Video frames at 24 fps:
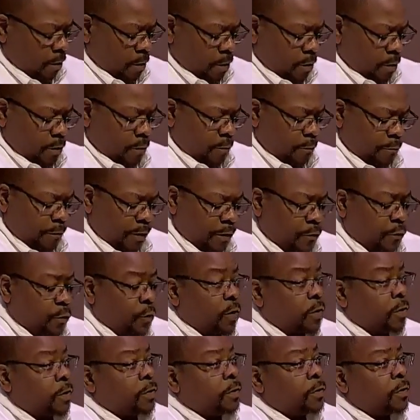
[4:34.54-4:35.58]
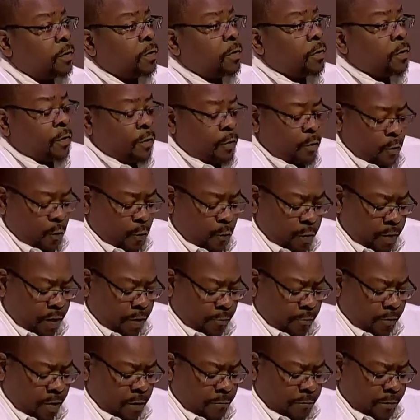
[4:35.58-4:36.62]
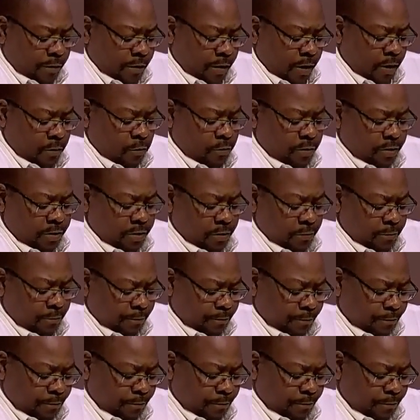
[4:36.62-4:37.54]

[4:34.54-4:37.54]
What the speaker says: Eventually, we arrived at Arnoldine.